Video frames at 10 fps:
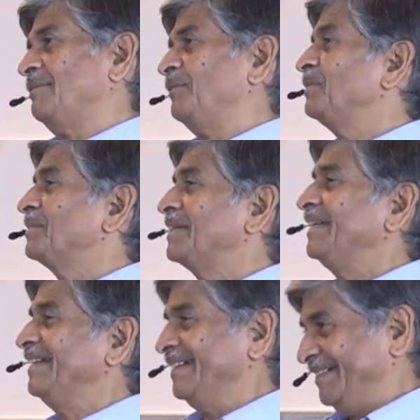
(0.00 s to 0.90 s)
on
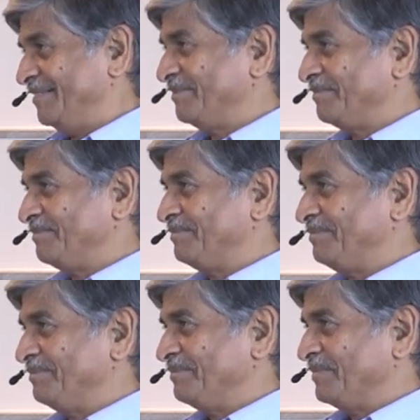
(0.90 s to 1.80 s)
skin.
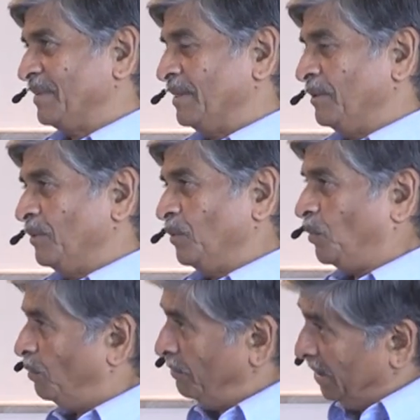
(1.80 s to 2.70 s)

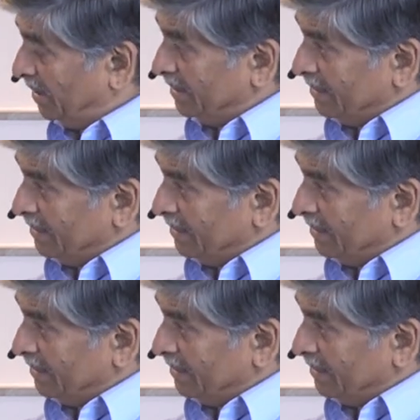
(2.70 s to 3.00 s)
So many